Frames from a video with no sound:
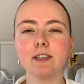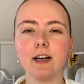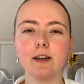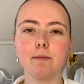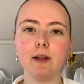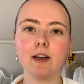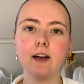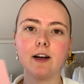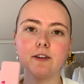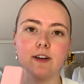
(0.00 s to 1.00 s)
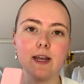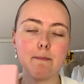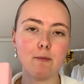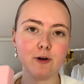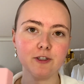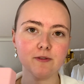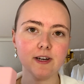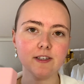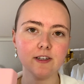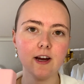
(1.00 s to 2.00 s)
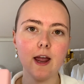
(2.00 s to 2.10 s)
I apply a hydrating moisturizer.